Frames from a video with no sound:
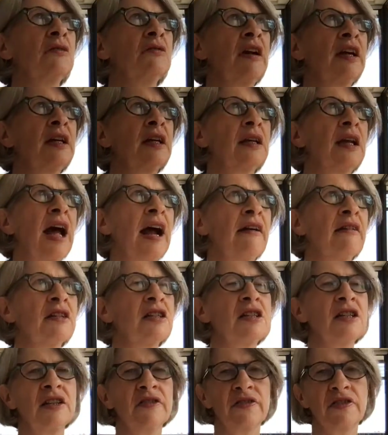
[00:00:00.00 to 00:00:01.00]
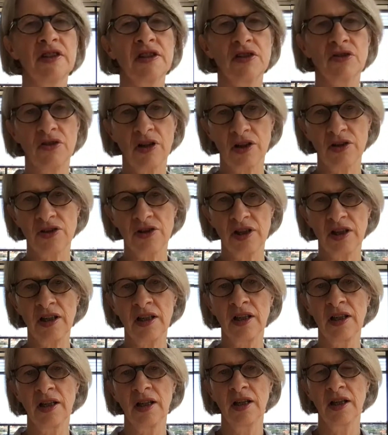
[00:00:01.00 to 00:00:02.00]
irregularity of the structure,
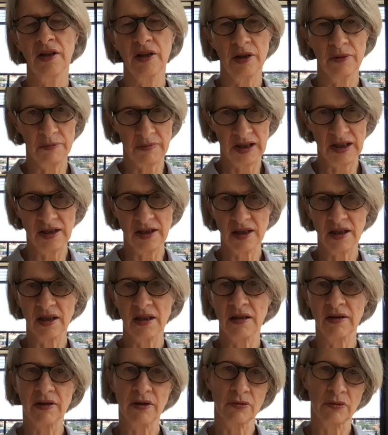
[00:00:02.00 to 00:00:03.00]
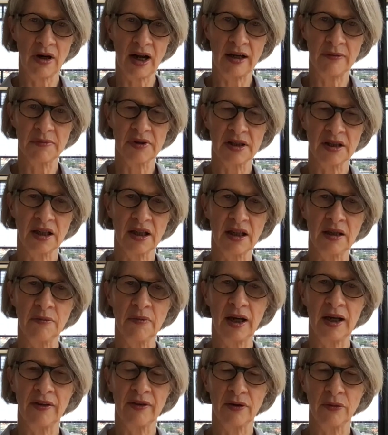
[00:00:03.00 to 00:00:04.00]
the meter, the rhyme scheme,
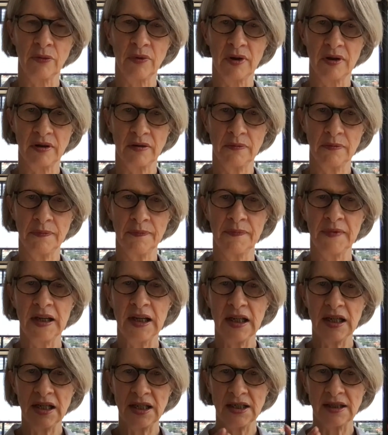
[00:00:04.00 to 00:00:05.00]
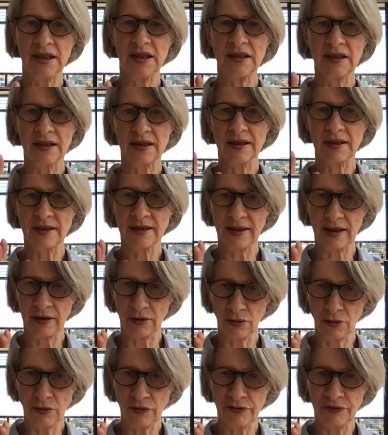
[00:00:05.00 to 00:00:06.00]
and the rhythm is
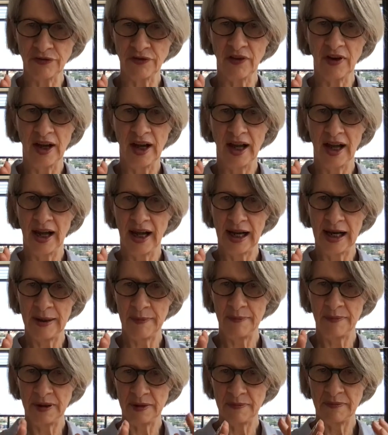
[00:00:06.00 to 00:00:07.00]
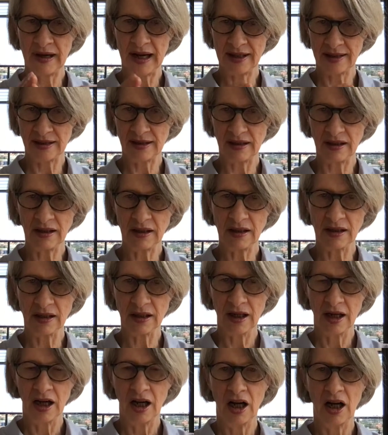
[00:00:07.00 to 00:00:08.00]
itself emblematic
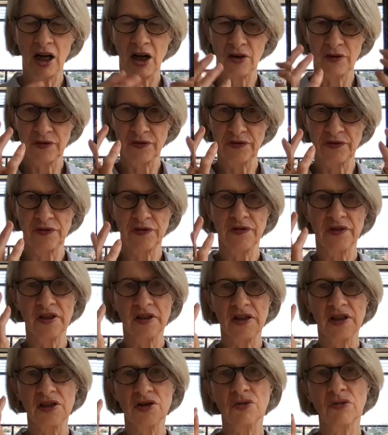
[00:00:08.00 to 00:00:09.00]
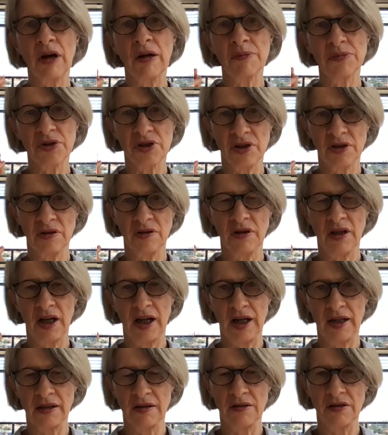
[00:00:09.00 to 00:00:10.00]
of the disruption
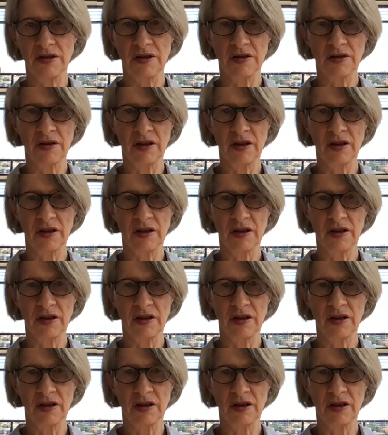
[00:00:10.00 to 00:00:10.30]
and